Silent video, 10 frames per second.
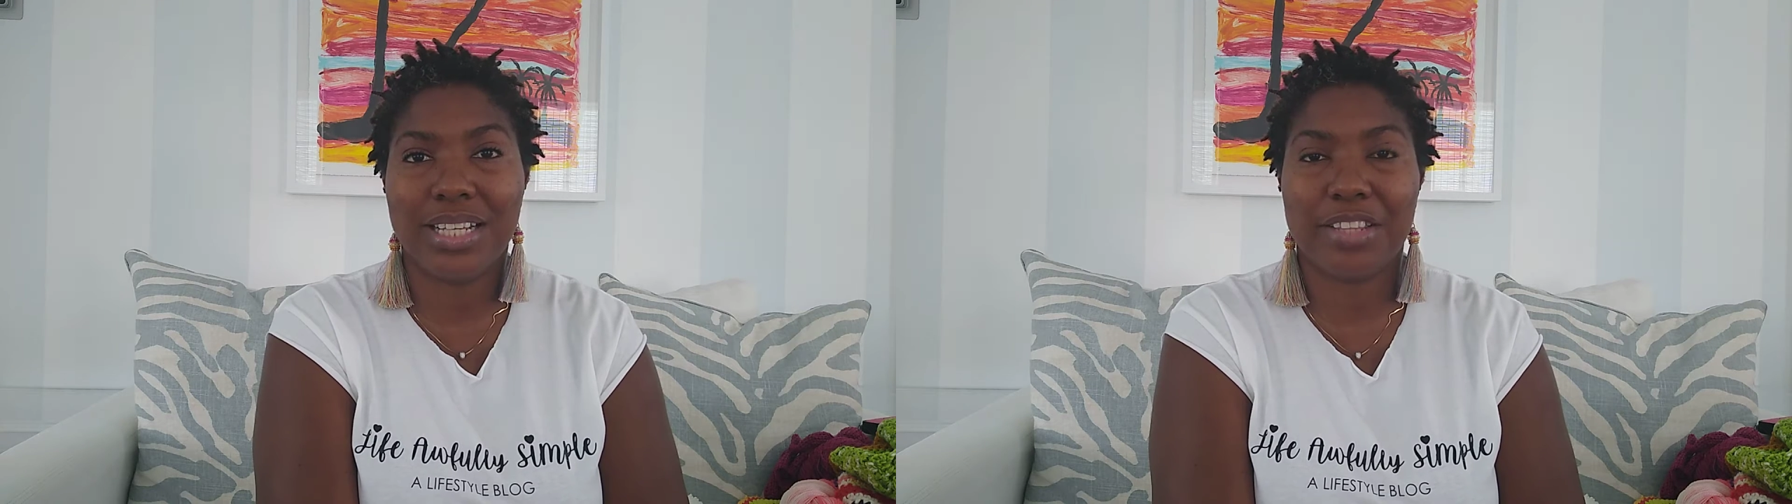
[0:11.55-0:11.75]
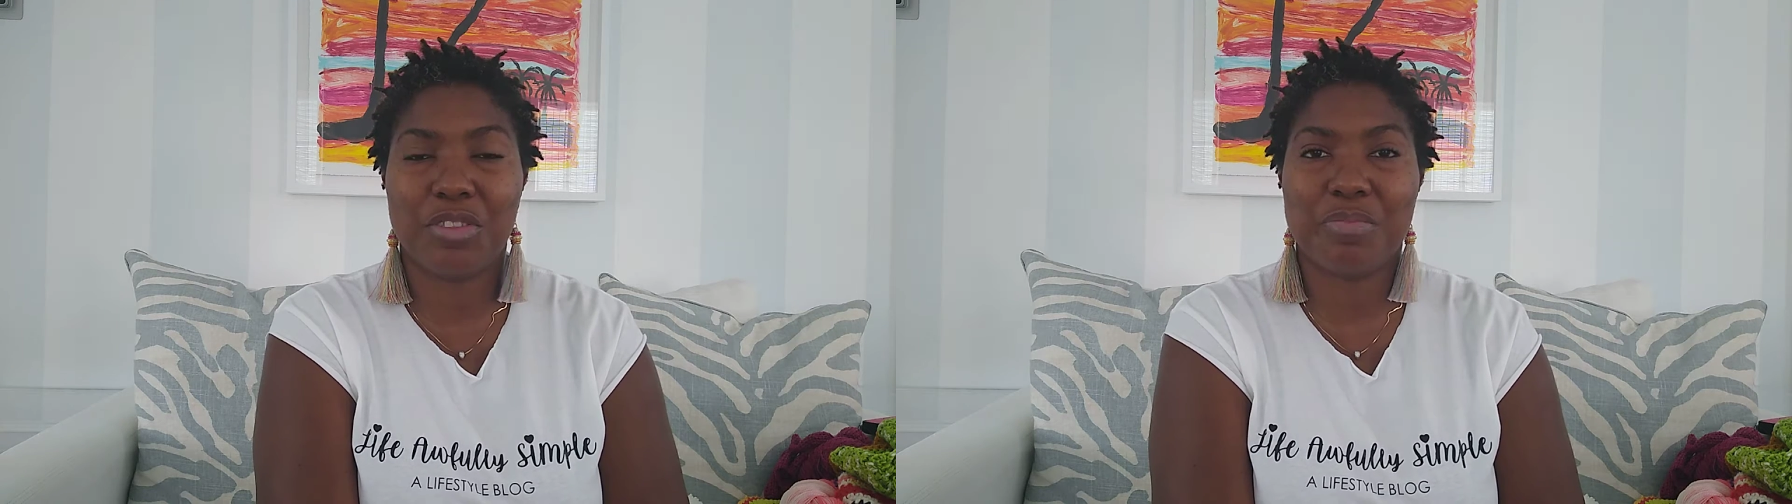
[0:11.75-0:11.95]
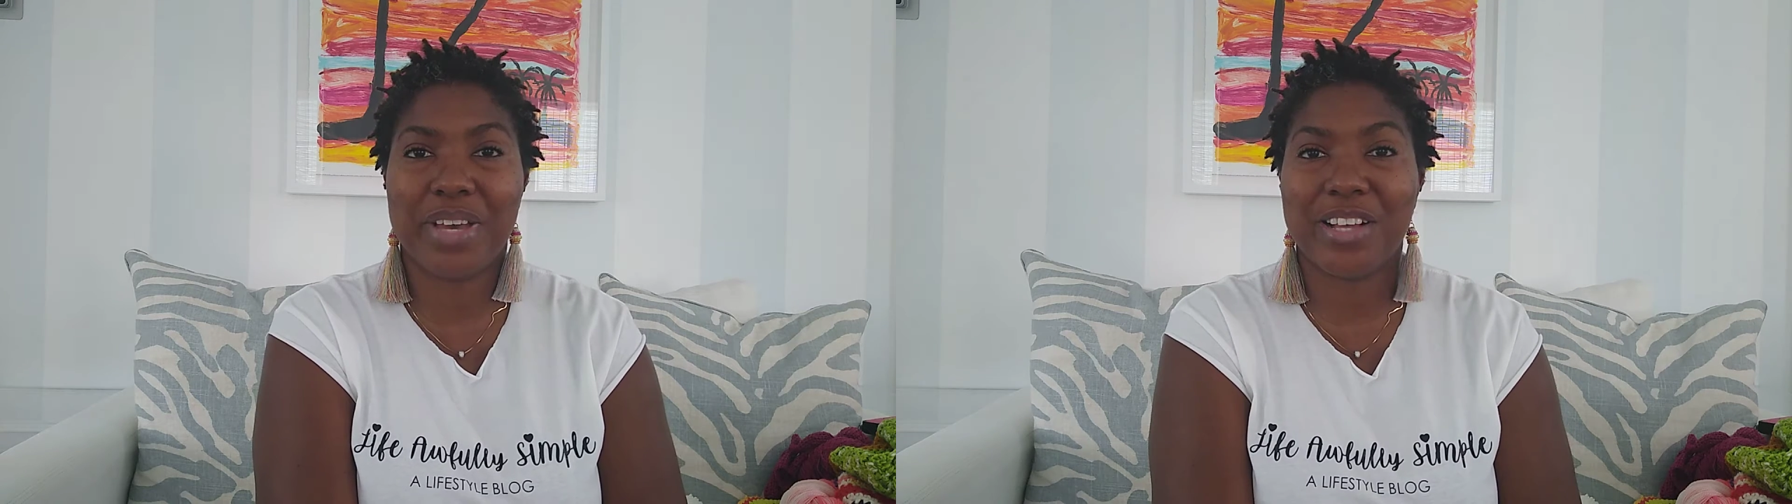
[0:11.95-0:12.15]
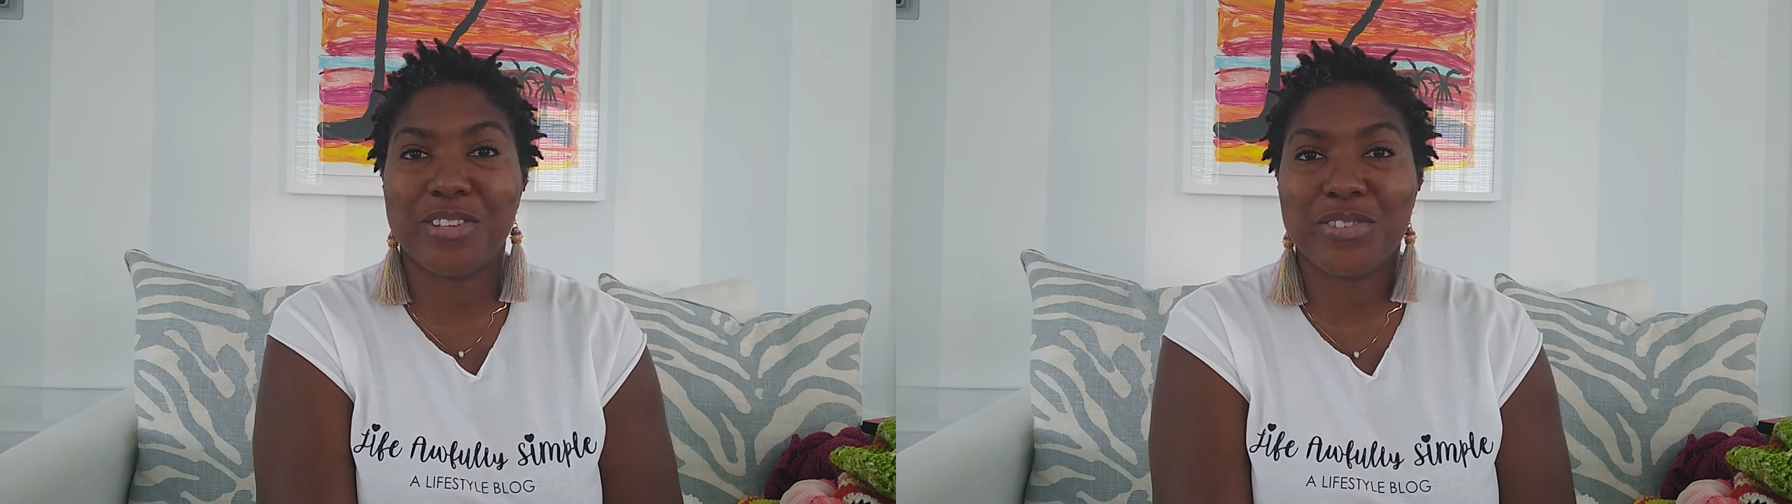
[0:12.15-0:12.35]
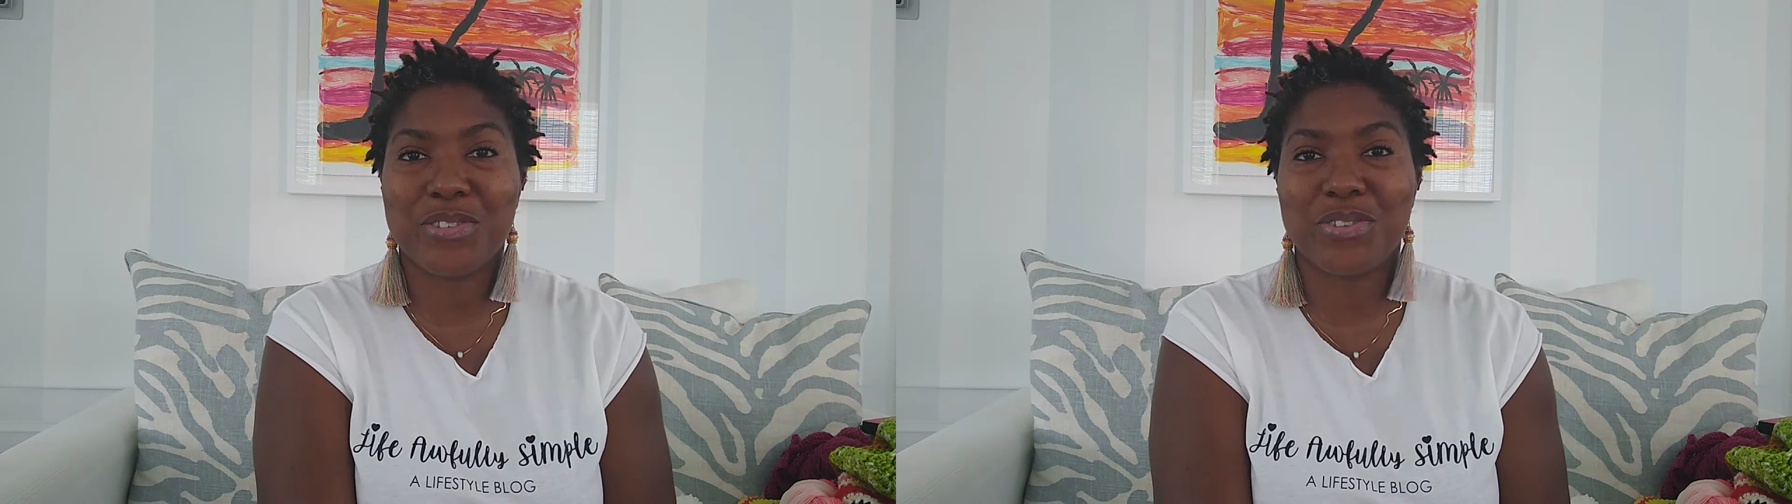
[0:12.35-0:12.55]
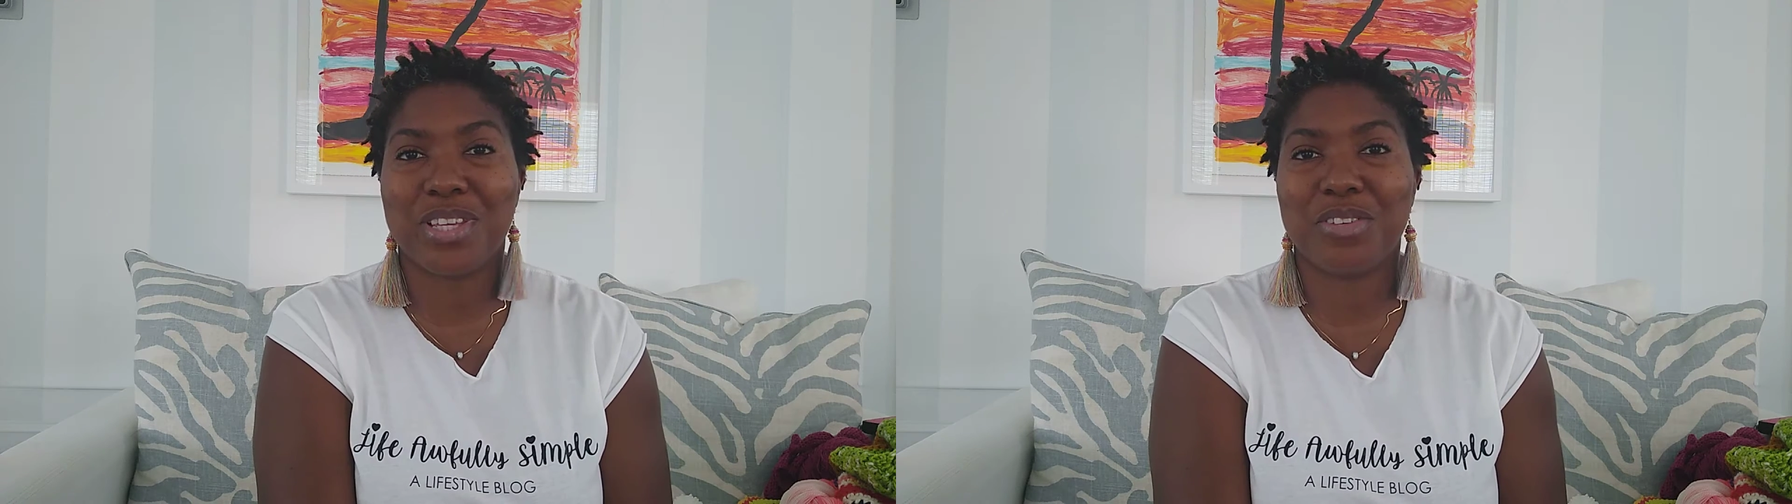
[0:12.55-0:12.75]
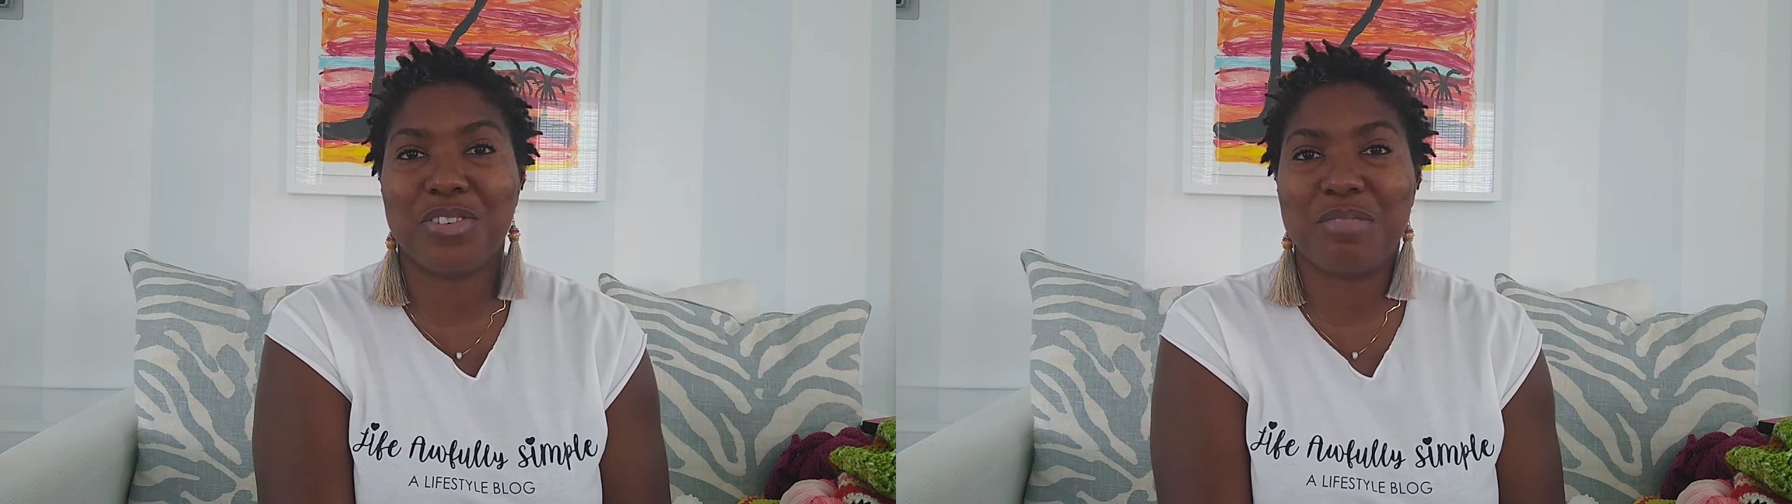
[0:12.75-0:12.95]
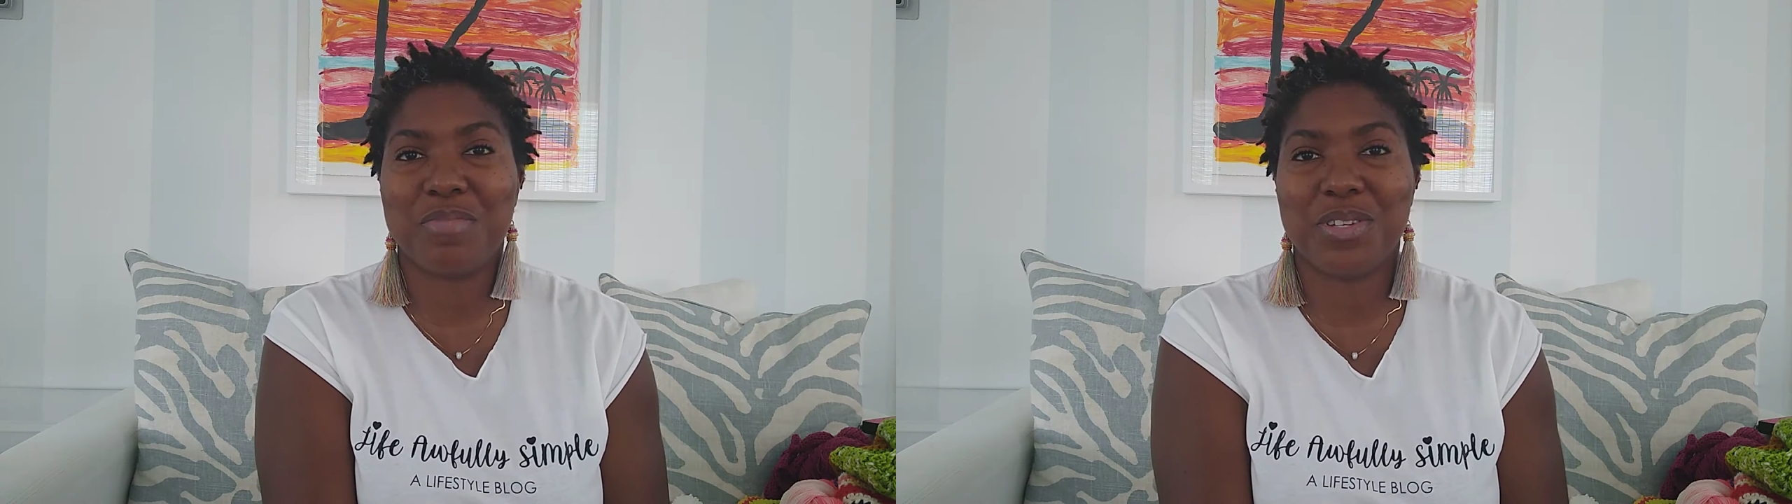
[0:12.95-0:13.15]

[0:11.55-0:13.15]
hit the bell so that you can